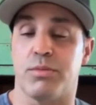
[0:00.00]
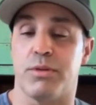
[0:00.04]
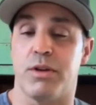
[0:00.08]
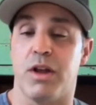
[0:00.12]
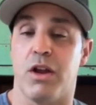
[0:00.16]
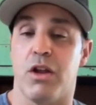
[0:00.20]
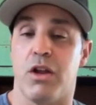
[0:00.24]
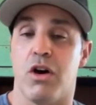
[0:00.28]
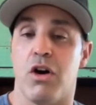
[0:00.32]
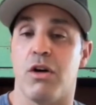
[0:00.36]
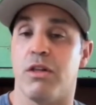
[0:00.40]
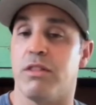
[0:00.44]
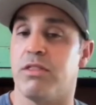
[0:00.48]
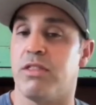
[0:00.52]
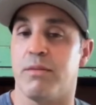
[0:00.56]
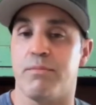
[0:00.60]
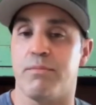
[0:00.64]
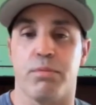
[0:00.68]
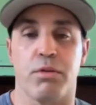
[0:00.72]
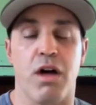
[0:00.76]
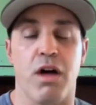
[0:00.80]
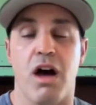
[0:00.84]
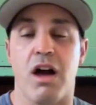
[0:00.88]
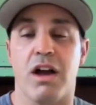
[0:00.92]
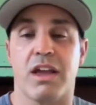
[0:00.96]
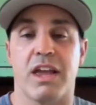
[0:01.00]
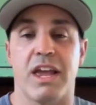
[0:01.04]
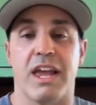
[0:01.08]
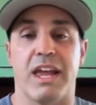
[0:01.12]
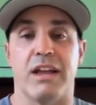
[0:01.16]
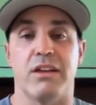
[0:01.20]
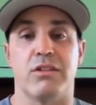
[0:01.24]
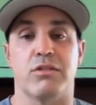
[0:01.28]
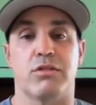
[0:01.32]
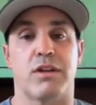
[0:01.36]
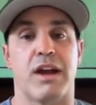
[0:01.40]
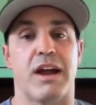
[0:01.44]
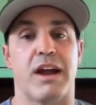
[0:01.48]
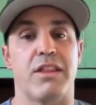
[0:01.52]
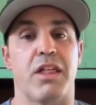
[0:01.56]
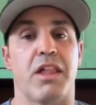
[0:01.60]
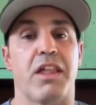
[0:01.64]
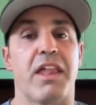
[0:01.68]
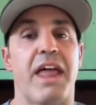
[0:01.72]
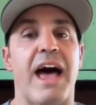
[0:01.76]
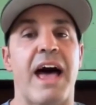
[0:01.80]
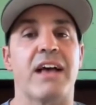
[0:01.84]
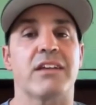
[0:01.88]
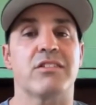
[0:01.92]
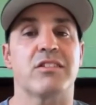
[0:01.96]
but not all, that blocking is kind of
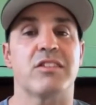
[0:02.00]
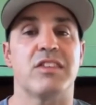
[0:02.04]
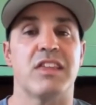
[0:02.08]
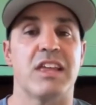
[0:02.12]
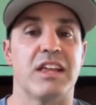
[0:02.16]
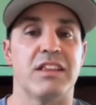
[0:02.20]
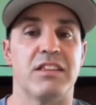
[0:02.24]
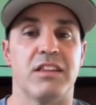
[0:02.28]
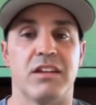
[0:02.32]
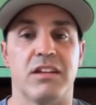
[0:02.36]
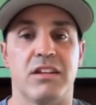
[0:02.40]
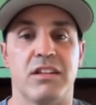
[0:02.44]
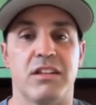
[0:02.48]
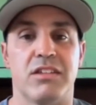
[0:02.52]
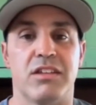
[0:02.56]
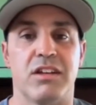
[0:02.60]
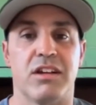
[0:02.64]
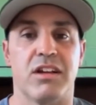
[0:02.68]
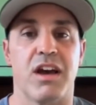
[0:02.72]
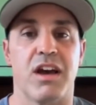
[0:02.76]
the last thing to